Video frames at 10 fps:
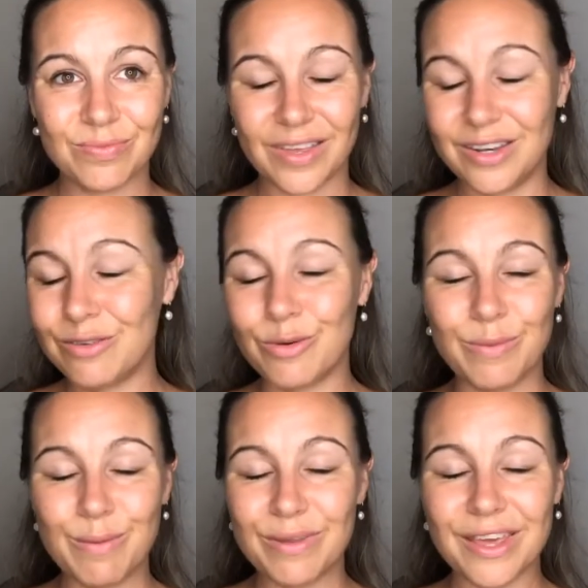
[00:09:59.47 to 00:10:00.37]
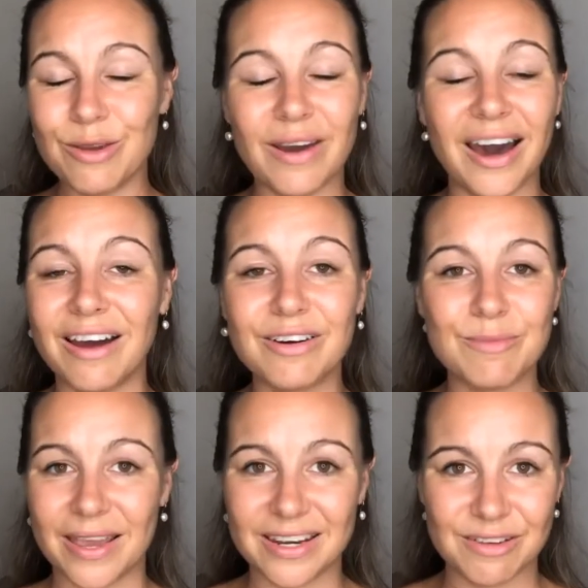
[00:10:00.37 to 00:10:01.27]
And you remember that you are a
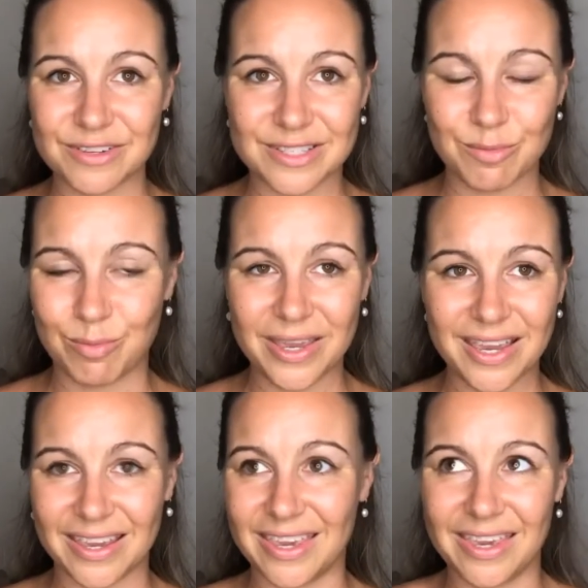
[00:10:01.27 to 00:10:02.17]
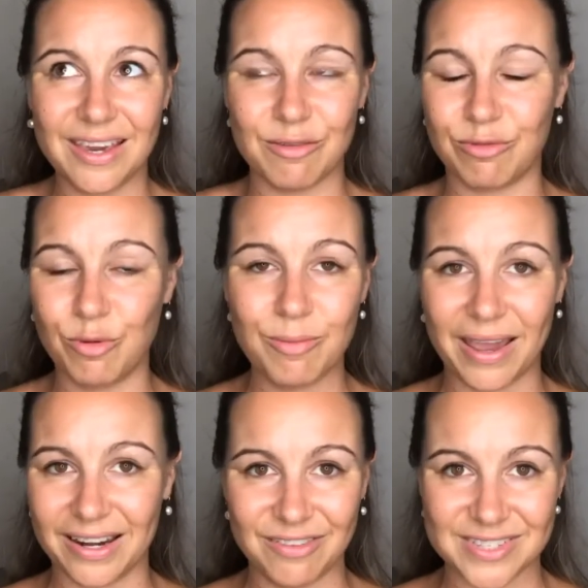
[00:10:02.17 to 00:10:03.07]
magnificent being here for
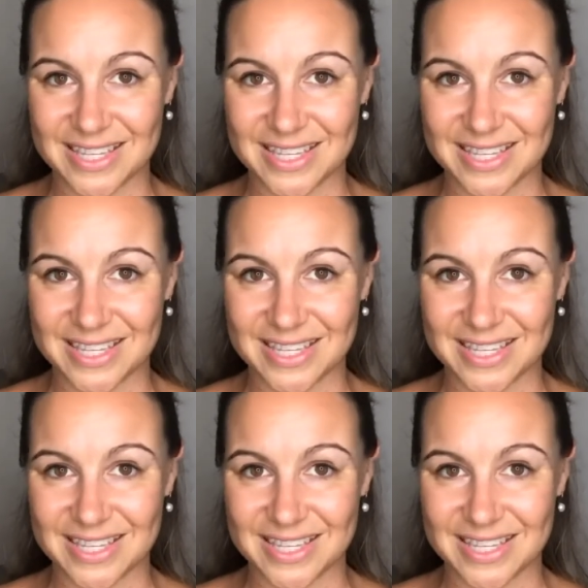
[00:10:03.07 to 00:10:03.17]
magnificent